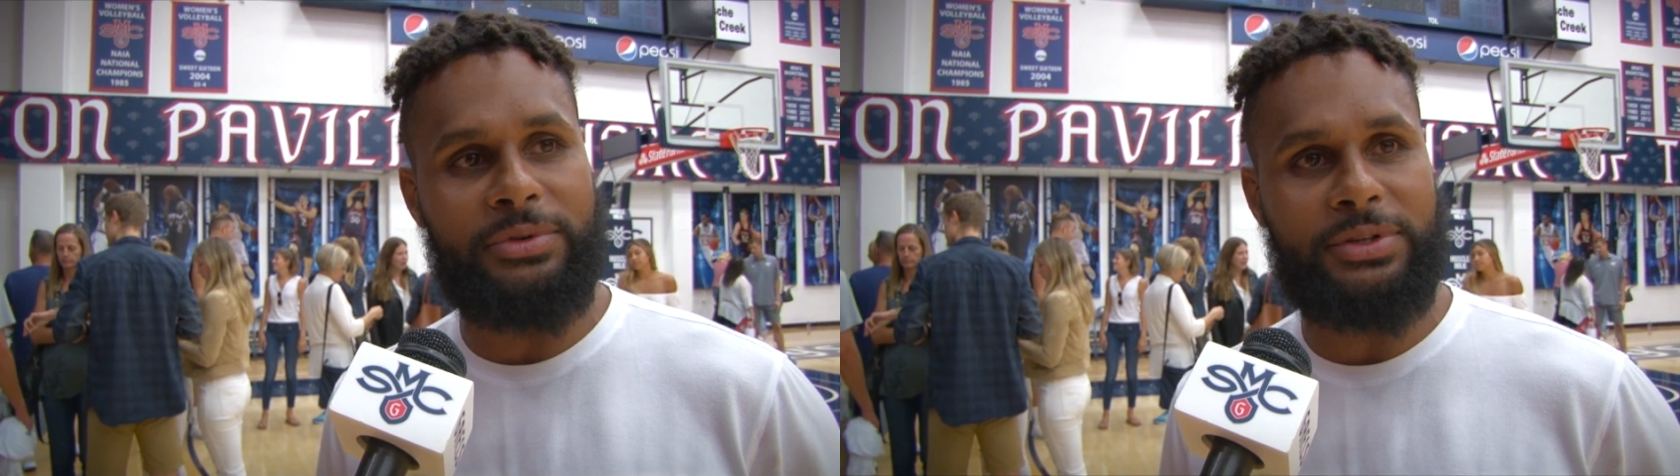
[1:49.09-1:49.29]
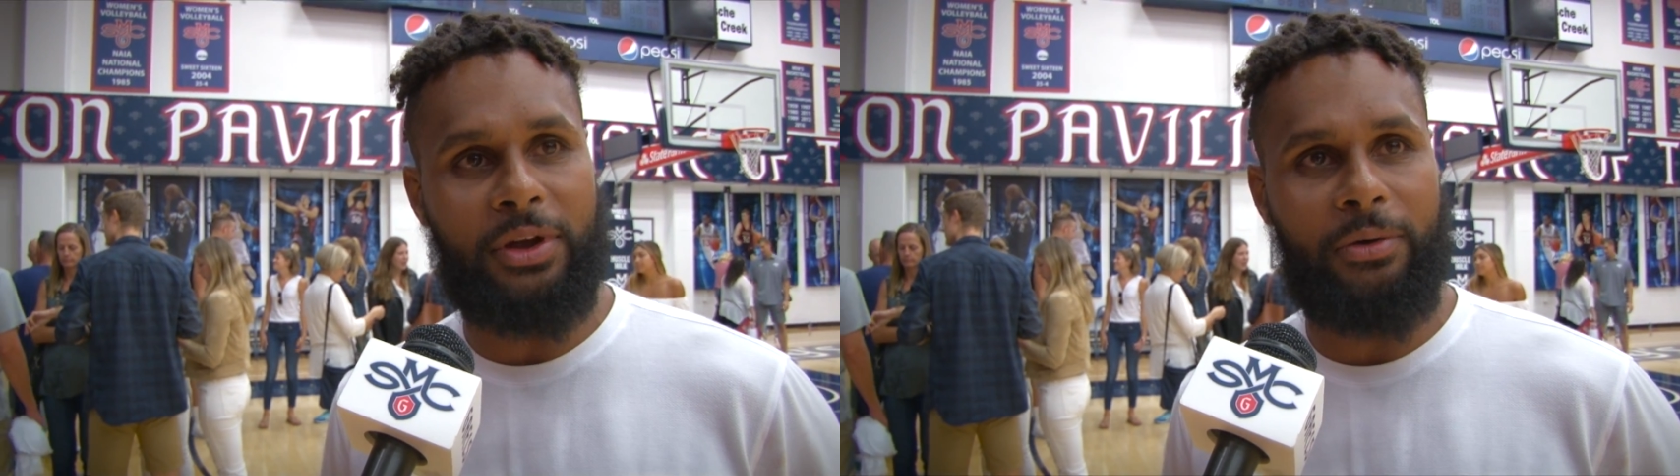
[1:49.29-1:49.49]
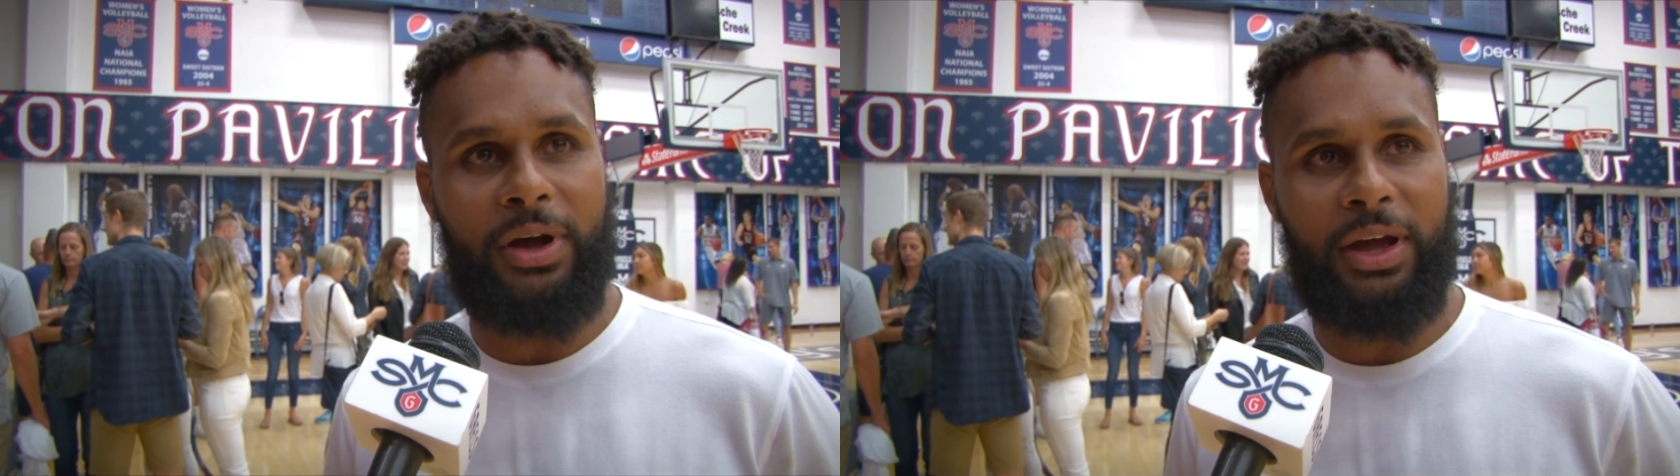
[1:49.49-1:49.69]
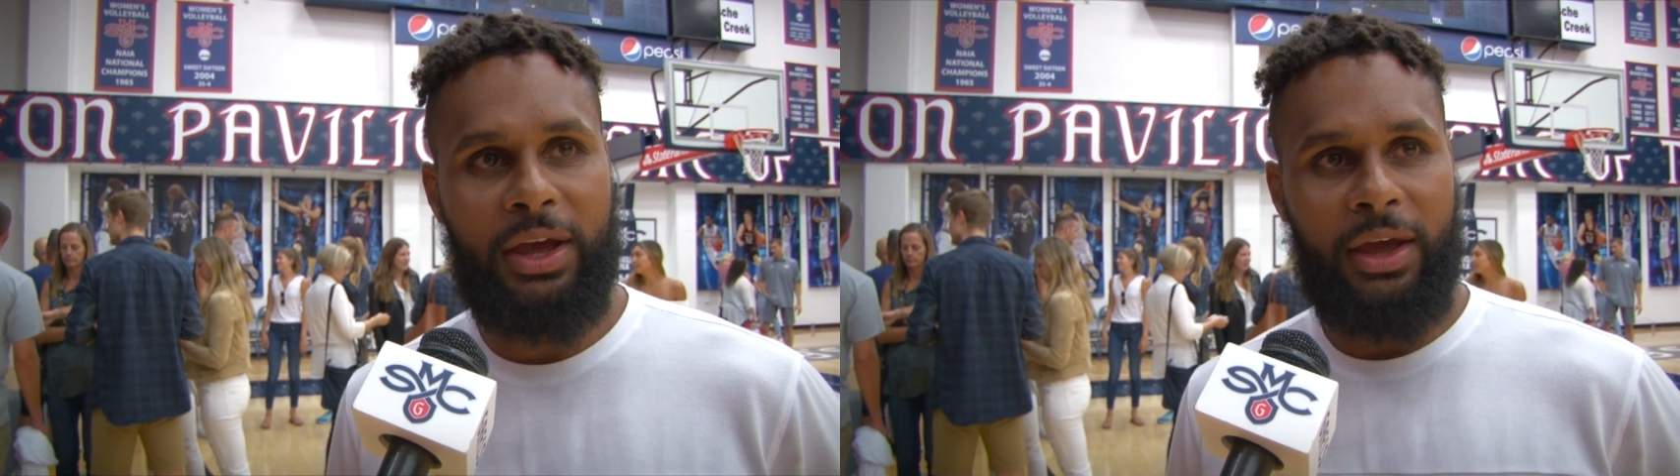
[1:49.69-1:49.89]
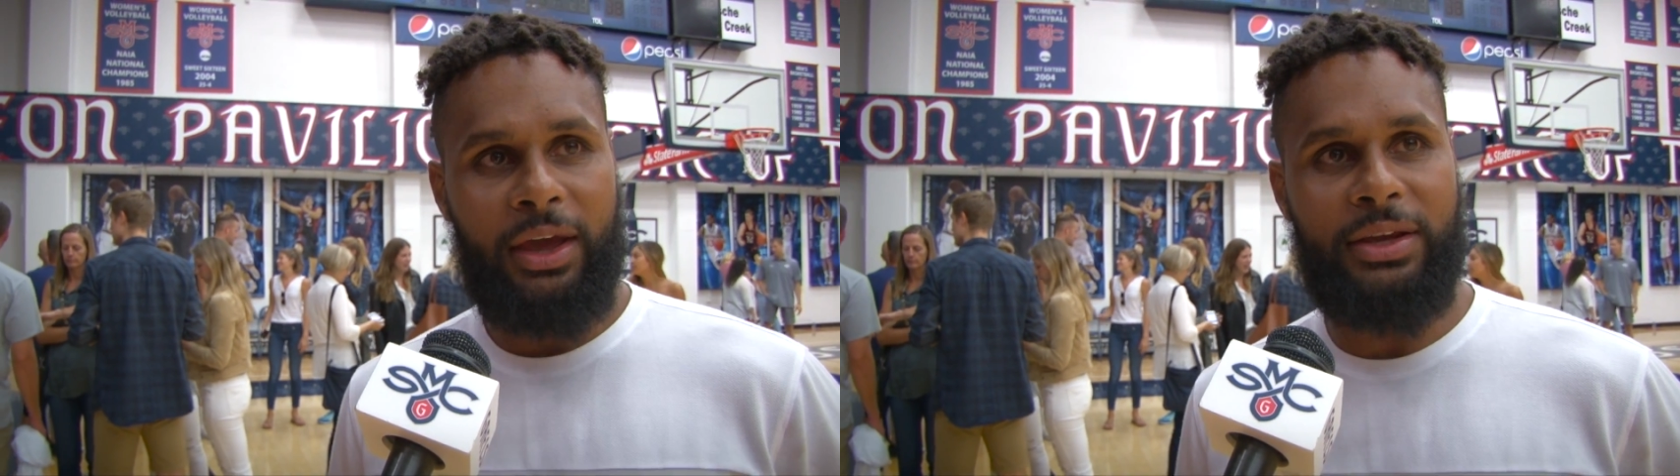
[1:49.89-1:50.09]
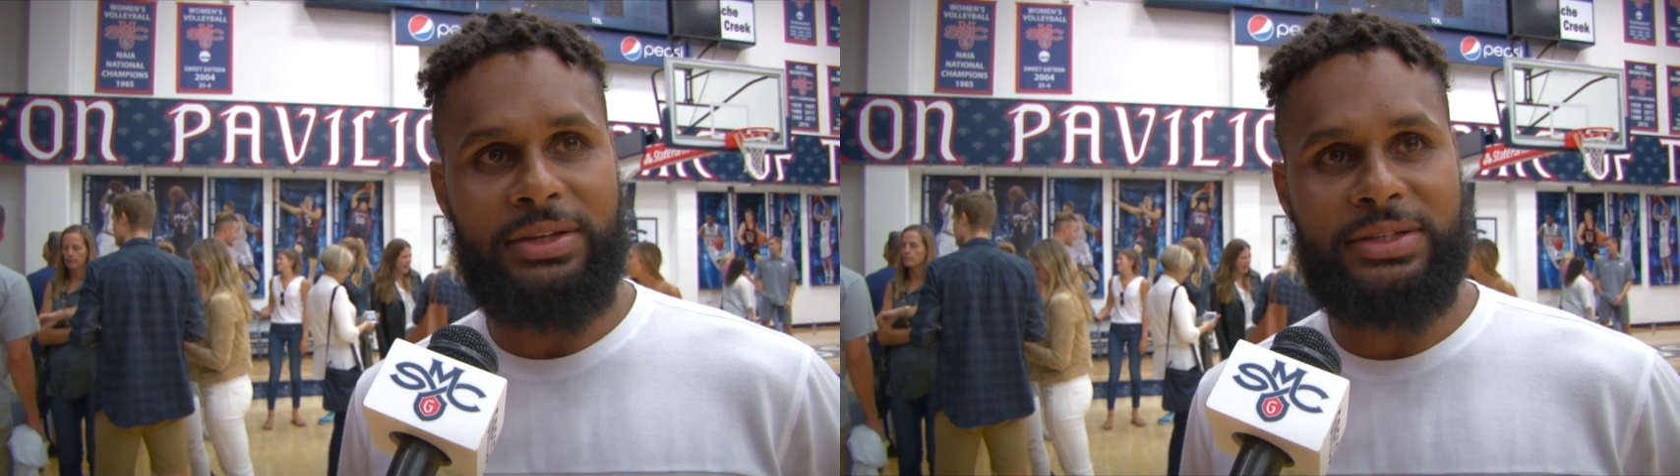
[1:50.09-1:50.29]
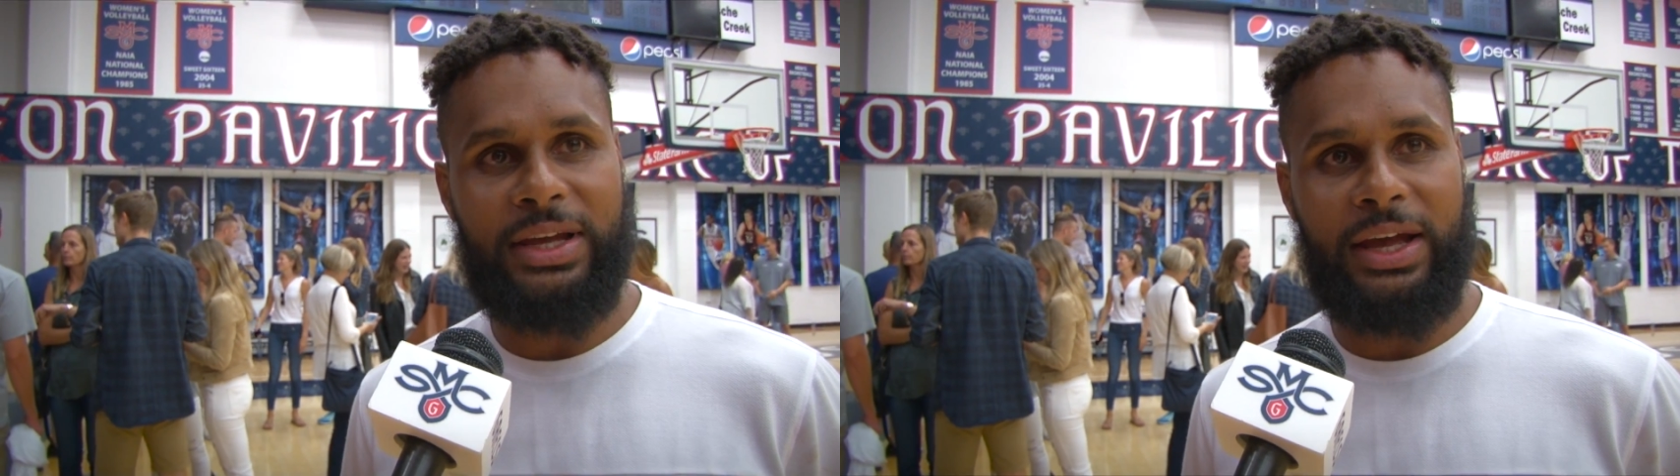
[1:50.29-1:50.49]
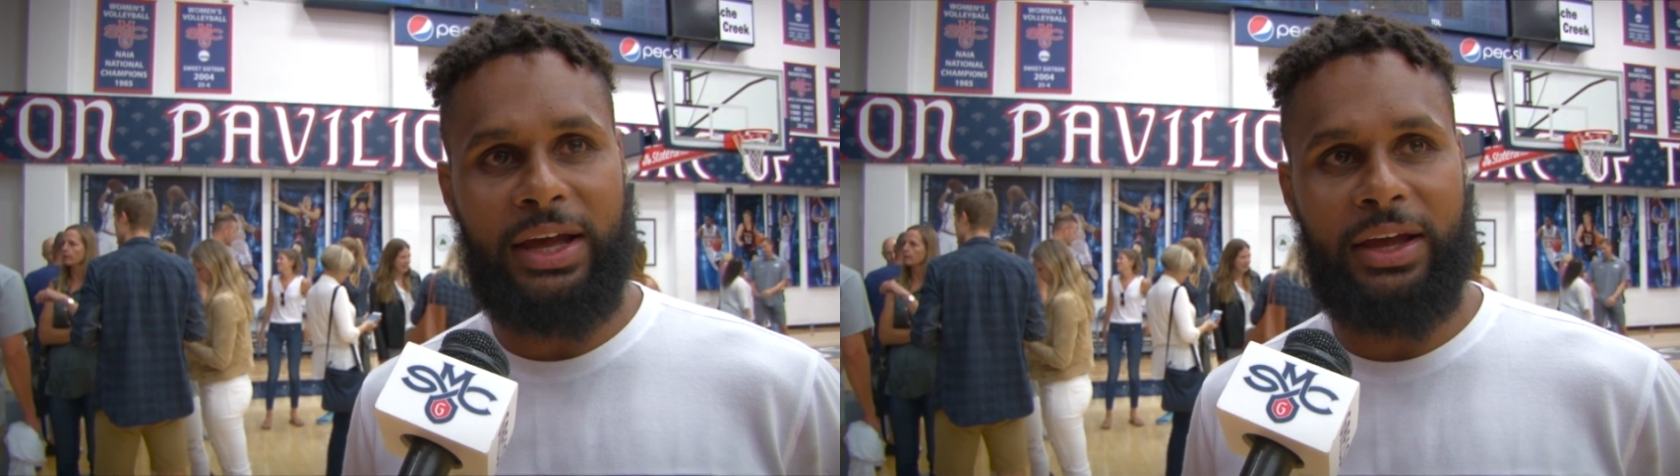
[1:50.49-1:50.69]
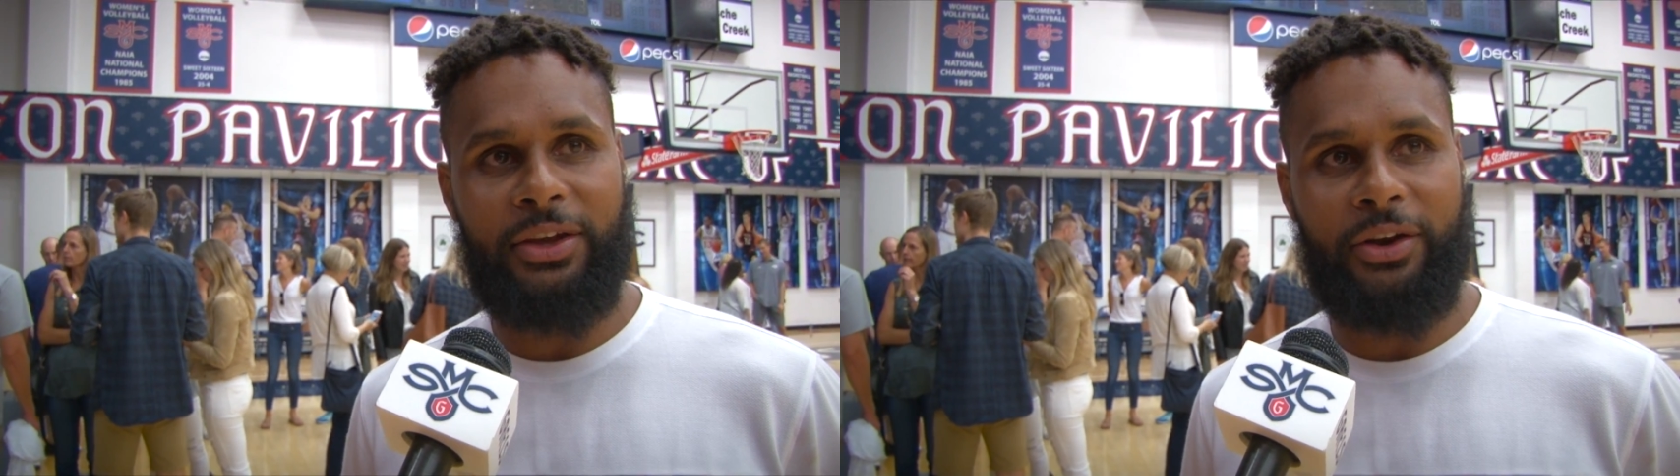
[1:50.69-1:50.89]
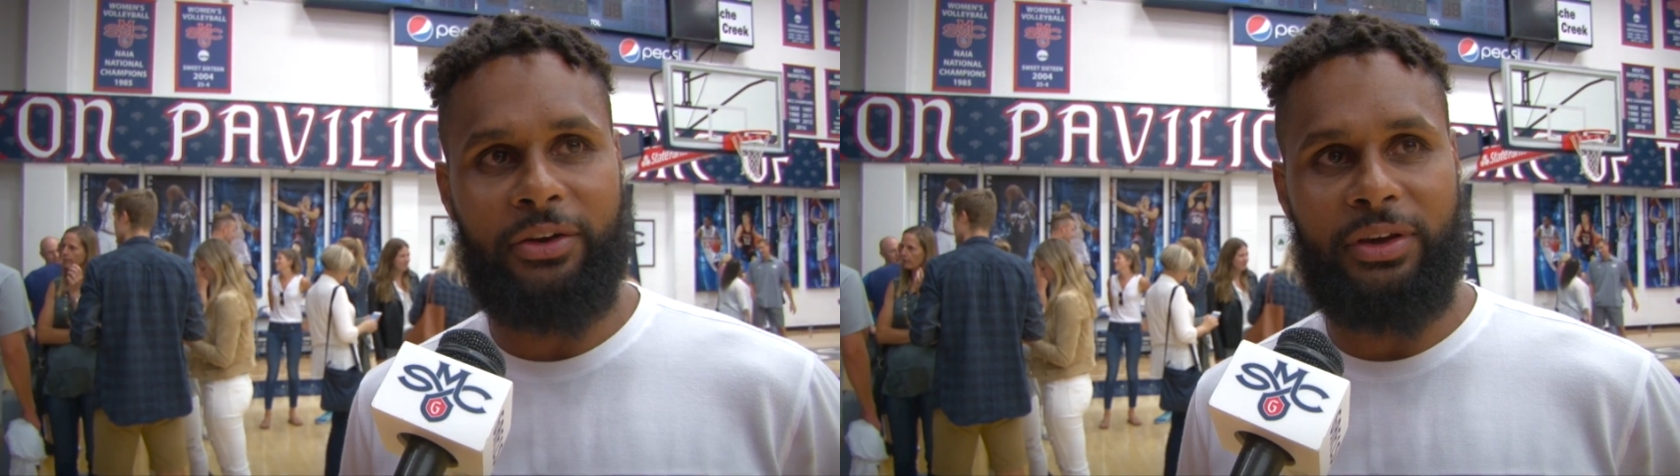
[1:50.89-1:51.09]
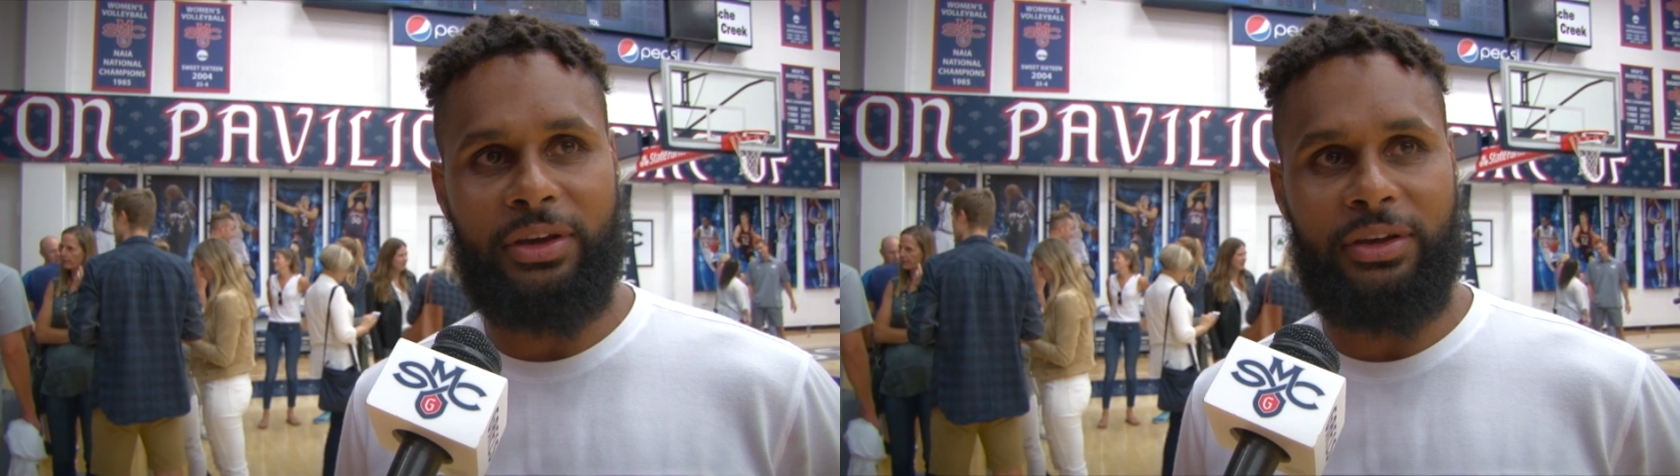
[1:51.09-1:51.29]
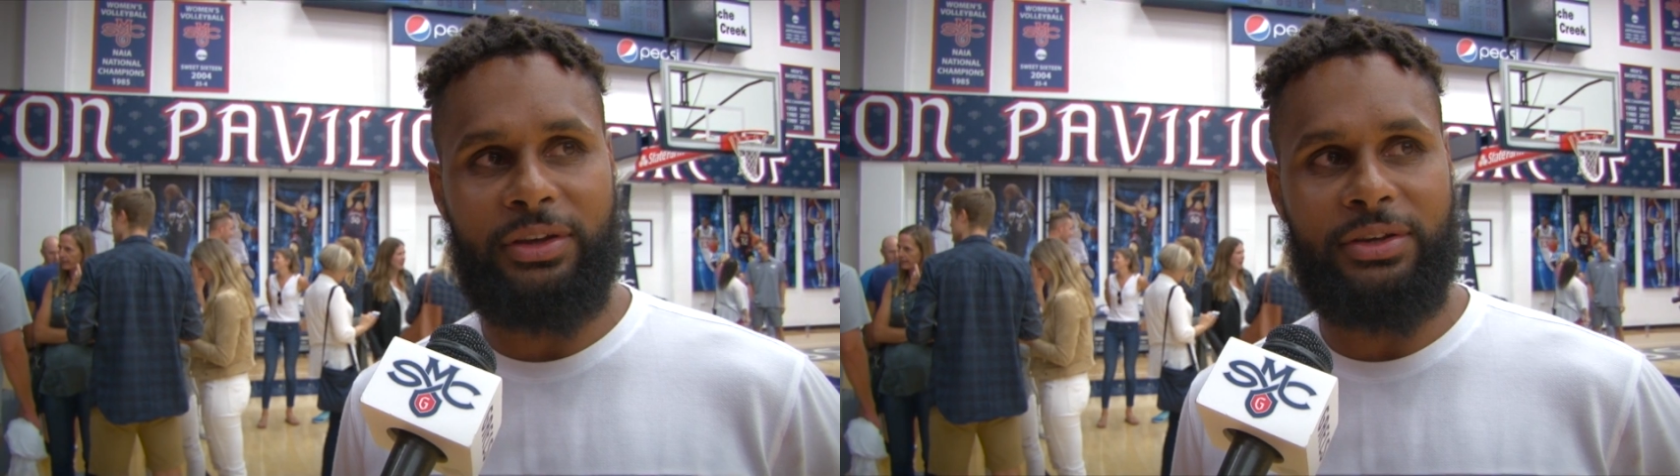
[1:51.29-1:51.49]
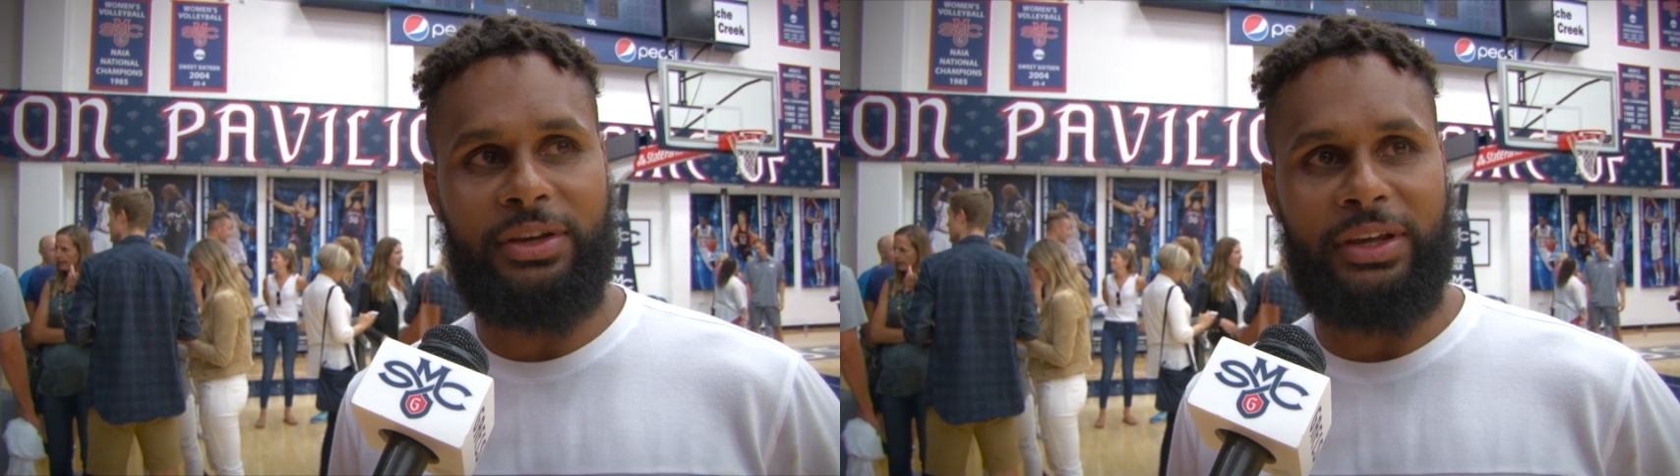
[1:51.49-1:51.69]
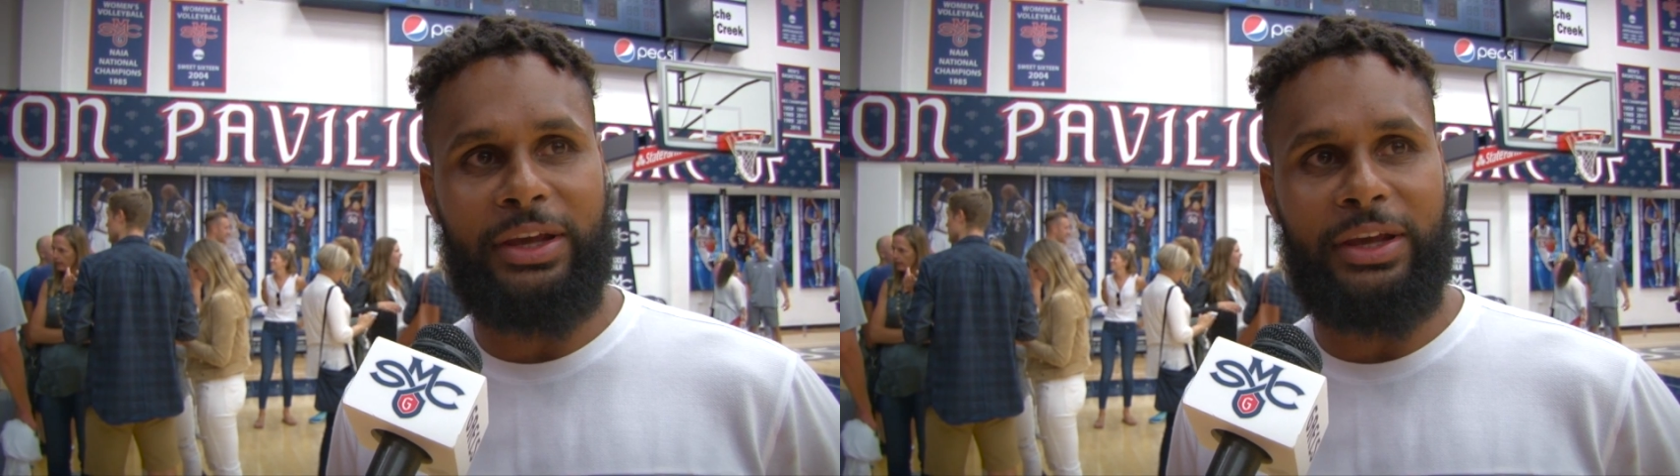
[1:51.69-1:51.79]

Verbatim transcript: So uh, he's, uh, you know, he,